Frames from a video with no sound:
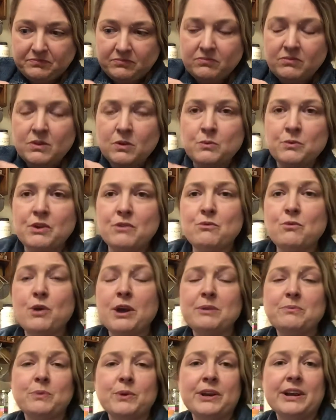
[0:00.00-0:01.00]
We have
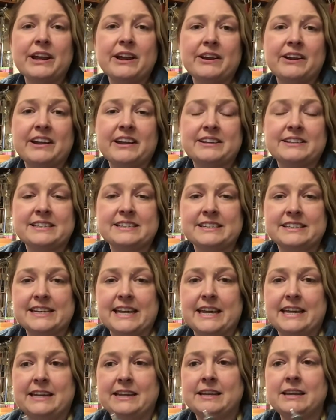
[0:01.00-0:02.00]
one more area to
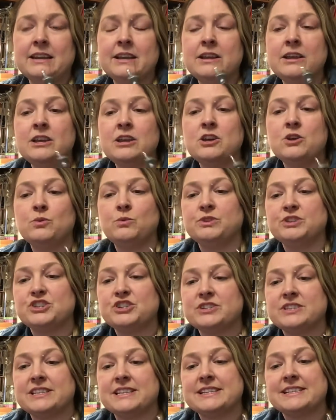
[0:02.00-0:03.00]
tighten, which
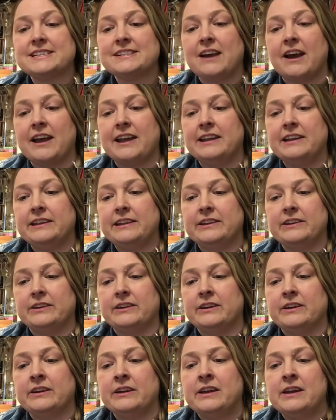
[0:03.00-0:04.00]
is the side
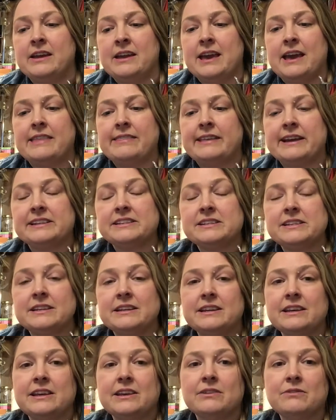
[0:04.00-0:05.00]
here. And that's going
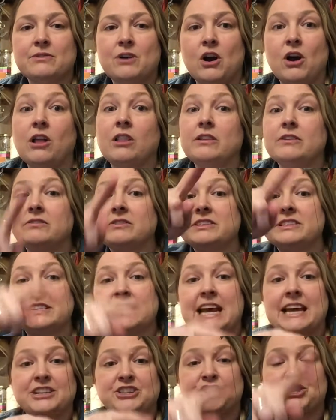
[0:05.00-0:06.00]
to give all of the
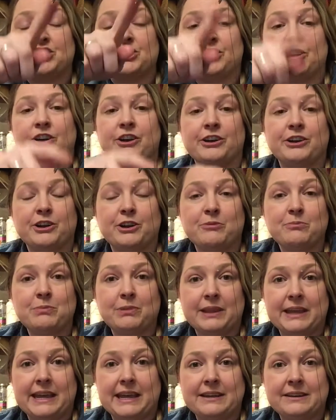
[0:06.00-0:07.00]
tension on our
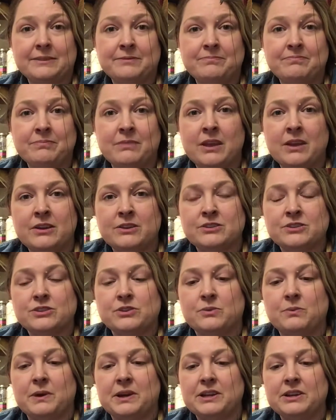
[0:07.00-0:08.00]
blade.
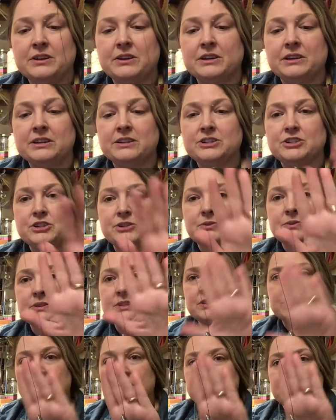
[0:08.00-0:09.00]
So what you're going to do
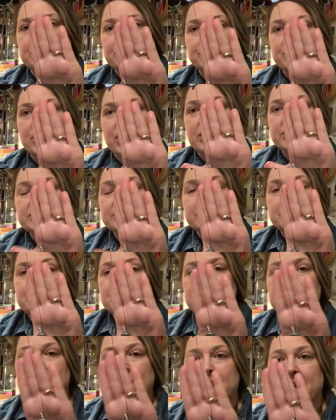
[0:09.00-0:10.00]
is take your
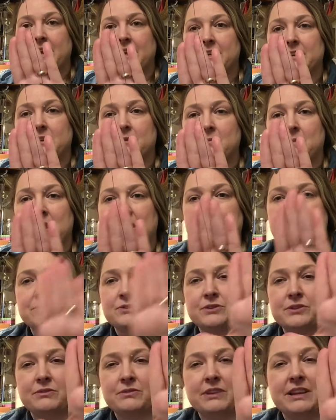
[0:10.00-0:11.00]
non-dominant hand and make
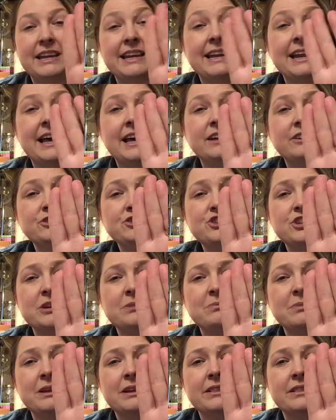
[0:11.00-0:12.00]
sort of like an L
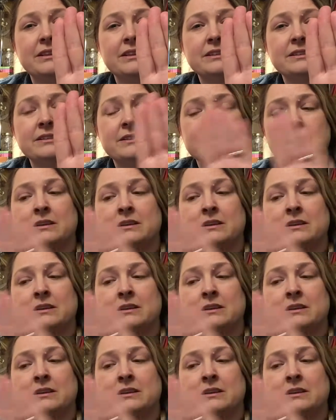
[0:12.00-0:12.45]
shape like this.